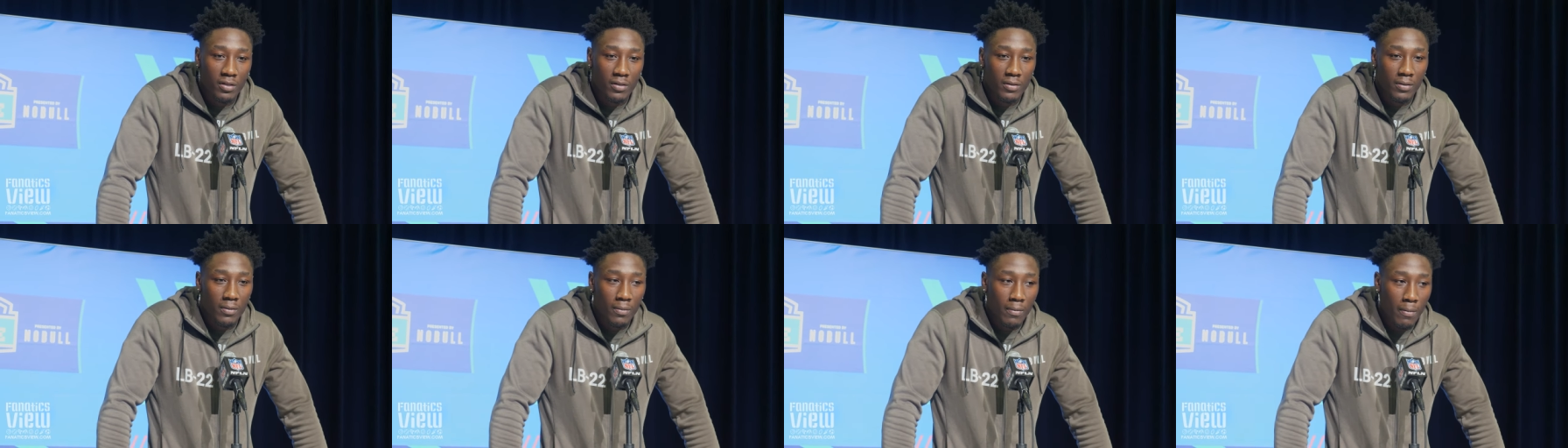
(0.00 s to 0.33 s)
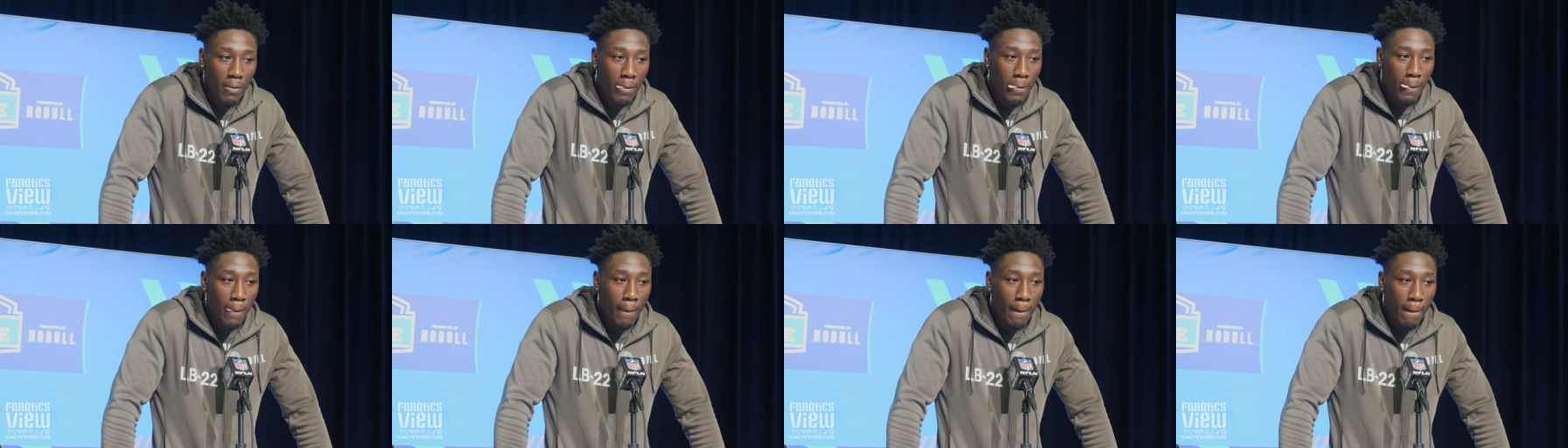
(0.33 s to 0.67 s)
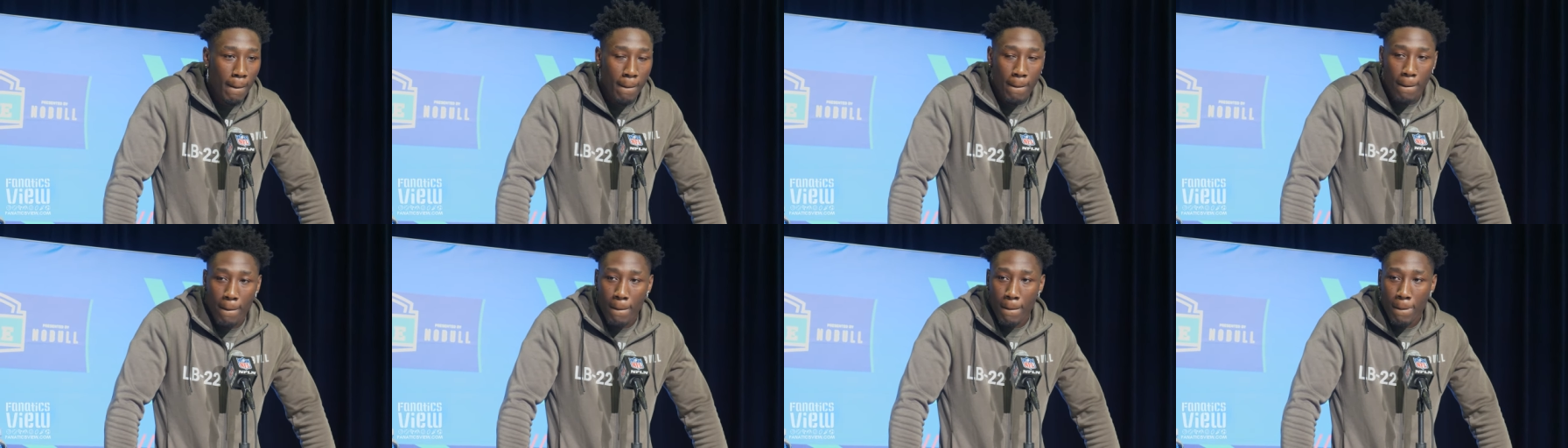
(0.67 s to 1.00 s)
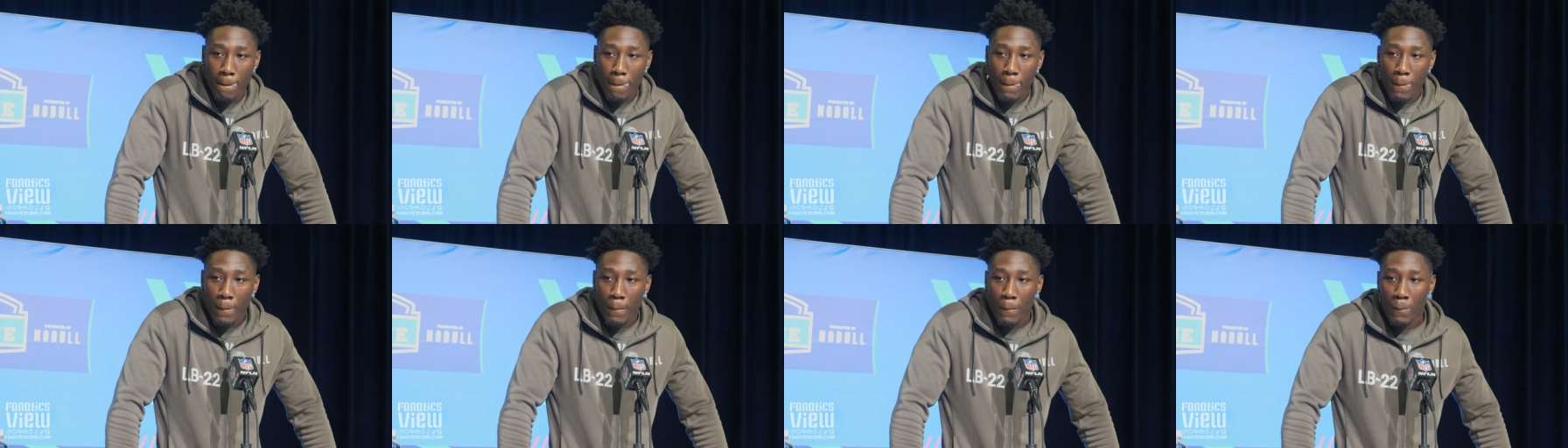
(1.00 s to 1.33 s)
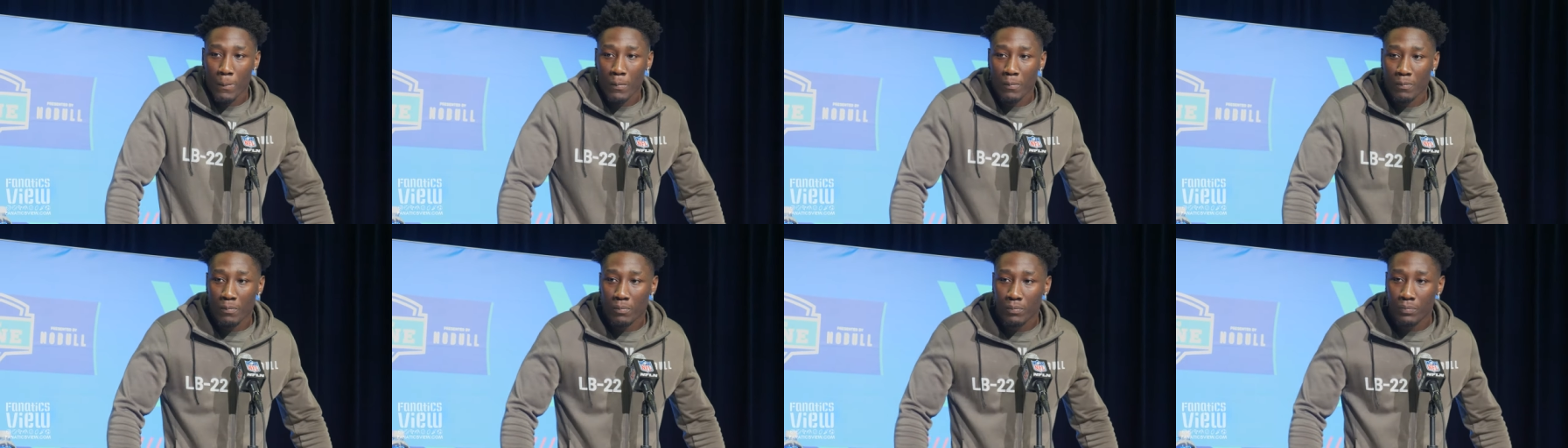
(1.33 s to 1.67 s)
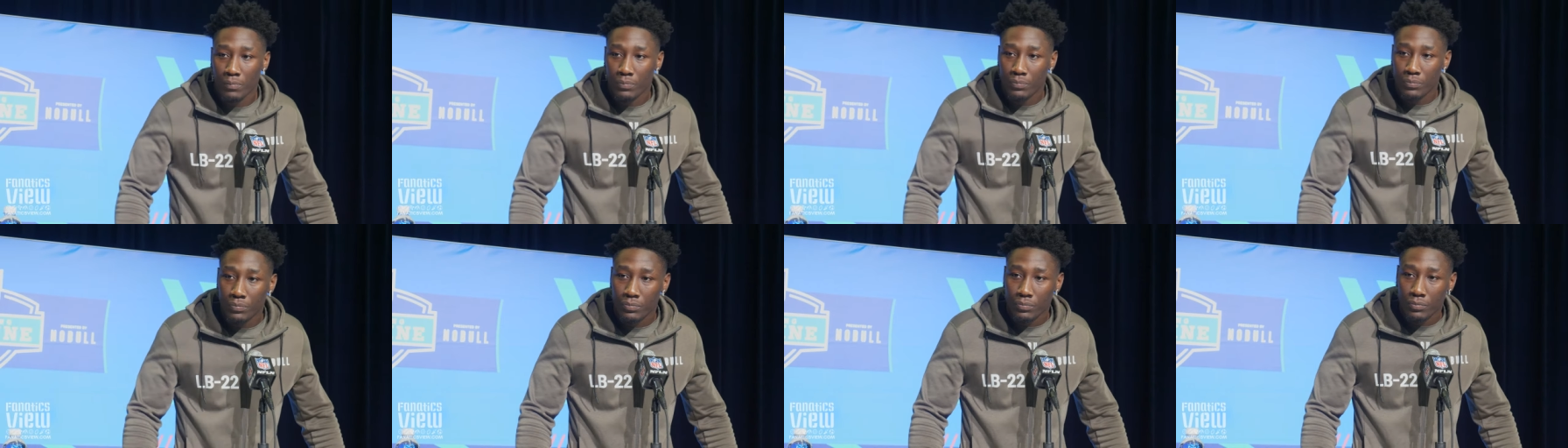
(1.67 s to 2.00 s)
What's some of the feedback? What's some of the feedback you've
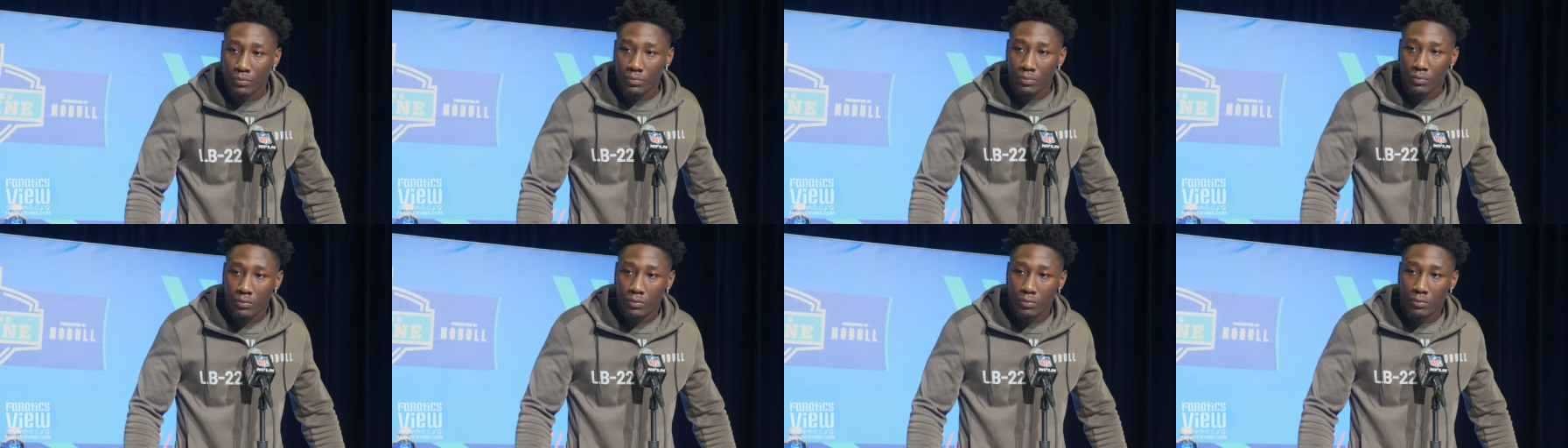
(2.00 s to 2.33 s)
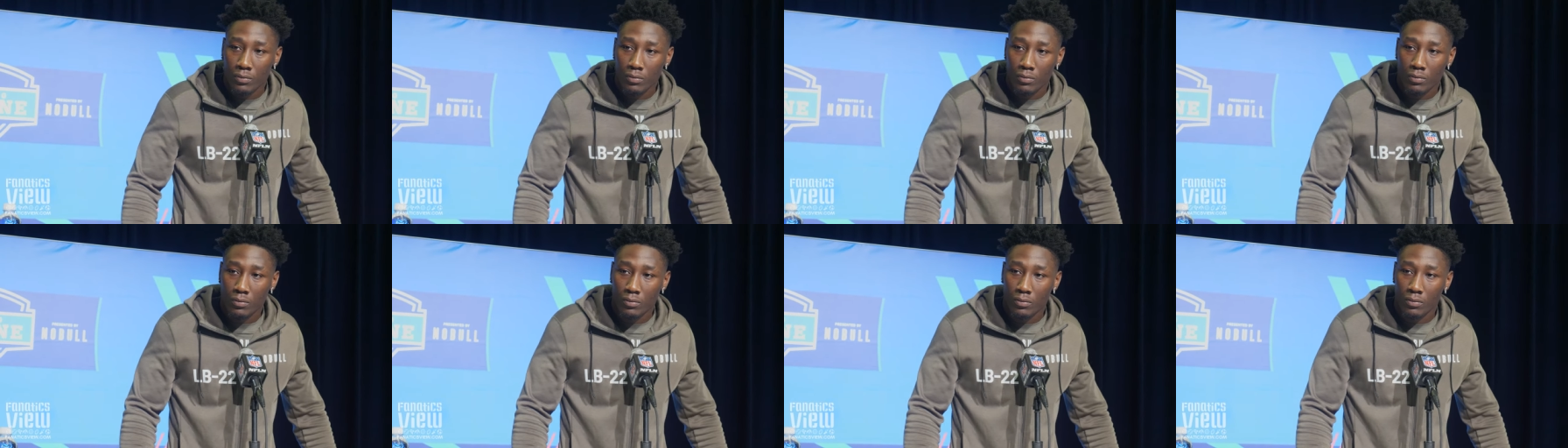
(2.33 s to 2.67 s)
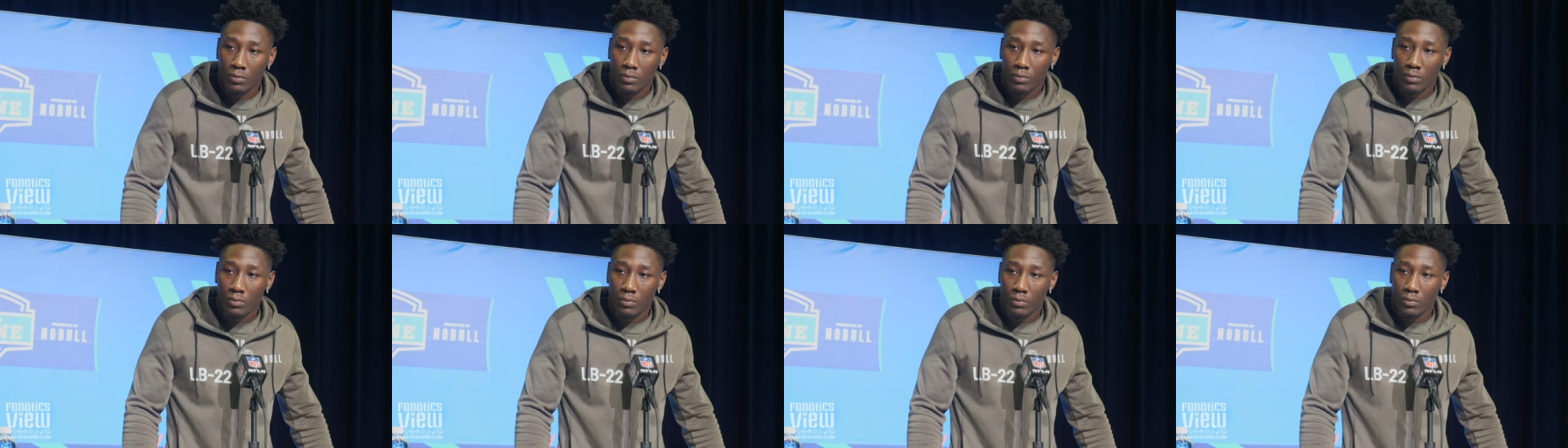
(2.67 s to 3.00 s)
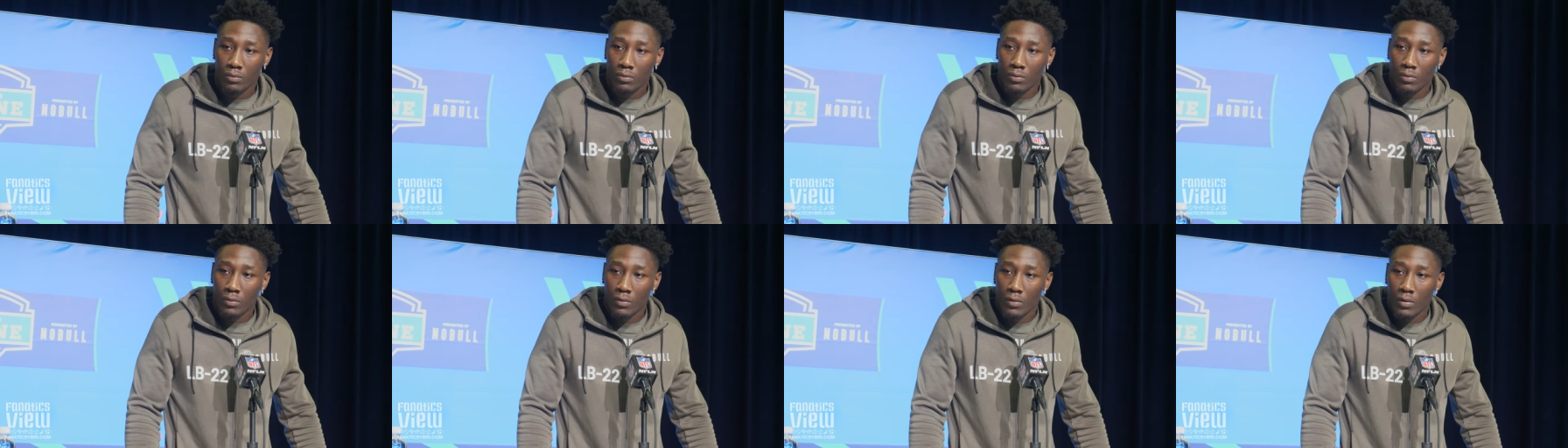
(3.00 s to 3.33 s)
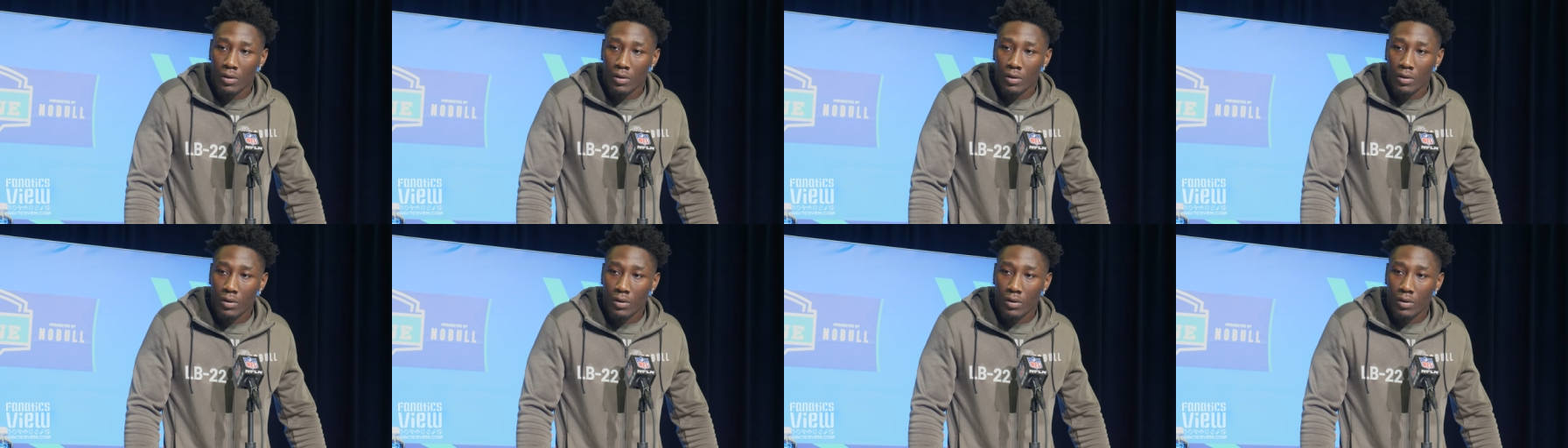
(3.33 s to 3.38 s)
been receiving in this draft process?